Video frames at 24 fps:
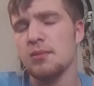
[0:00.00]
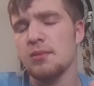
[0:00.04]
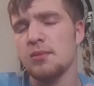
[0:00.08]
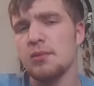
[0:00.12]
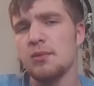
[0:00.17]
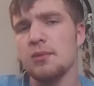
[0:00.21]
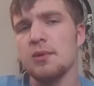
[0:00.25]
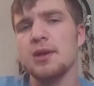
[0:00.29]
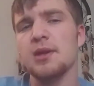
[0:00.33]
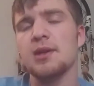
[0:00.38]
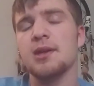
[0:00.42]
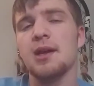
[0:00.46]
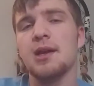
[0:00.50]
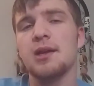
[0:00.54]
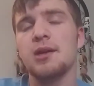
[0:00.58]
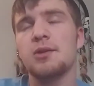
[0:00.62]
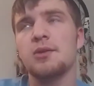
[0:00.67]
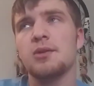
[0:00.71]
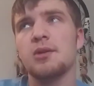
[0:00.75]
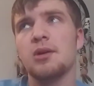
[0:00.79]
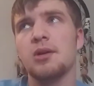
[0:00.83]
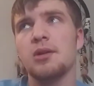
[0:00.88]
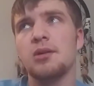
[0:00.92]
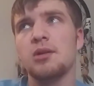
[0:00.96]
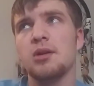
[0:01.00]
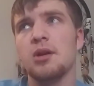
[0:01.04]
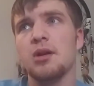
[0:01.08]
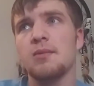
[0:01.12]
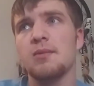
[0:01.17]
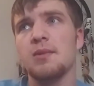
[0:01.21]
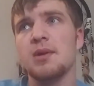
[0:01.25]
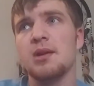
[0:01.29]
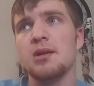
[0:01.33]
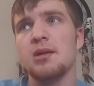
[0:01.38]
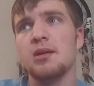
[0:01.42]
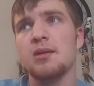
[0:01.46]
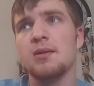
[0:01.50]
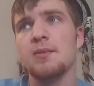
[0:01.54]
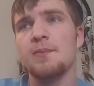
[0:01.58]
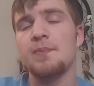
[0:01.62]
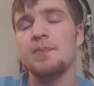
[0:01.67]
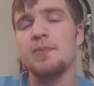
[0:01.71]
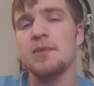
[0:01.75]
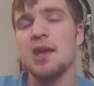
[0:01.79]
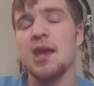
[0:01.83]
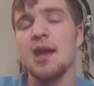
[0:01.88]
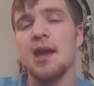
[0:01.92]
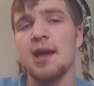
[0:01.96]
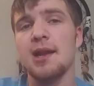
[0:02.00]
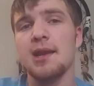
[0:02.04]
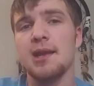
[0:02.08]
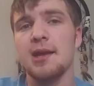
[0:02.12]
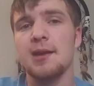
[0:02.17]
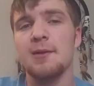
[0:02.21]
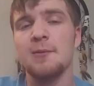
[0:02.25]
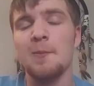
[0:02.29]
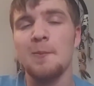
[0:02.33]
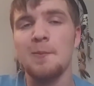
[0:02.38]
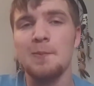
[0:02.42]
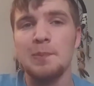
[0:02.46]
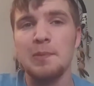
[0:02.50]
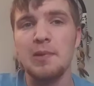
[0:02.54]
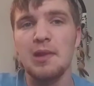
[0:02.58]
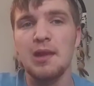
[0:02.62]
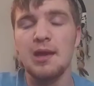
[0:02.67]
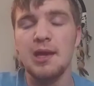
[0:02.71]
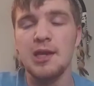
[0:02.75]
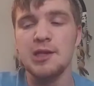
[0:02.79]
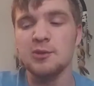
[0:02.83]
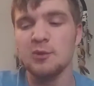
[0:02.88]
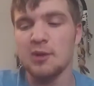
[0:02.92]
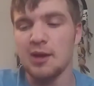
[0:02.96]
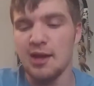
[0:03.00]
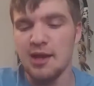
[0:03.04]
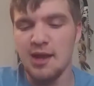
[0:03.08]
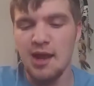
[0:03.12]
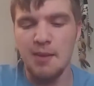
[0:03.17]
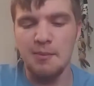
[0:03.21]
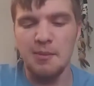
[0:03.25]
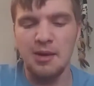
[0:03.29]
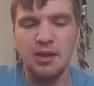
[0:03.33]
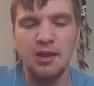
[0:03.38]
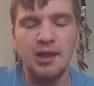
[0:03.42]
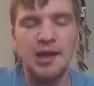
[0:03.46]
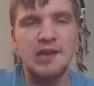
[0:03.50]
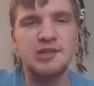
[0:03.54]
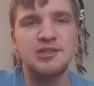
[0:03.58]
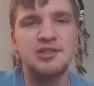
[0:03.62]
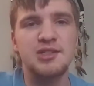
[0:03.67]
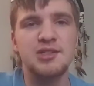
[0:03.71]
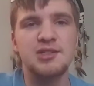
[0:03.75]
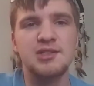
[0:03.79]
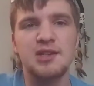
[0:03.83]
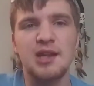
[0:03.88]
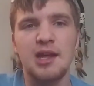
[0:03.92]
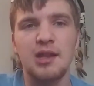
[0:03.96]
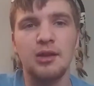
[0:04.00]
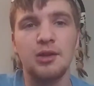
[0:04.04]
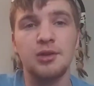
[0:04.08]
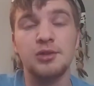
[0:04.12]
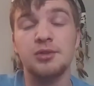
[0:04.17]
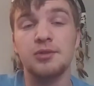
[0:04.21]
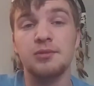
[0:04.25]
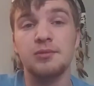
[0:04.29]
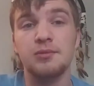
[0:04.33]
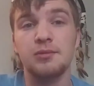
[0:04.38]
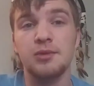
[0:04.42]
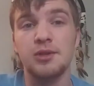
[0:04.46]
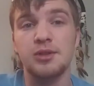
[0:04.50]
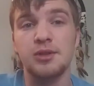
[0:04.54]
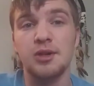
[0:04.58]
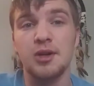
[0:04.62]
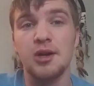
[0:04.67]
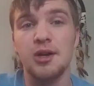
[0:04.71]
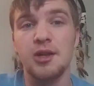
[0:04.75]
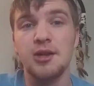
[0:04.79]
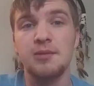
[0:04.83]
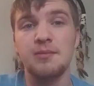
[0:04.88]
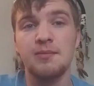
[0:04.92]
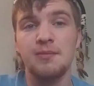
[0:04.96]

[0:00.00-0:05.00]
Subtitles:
Wait, did I do it on Dark Mint? Yeah, I did. That's when I had my glasses and I looked retarded.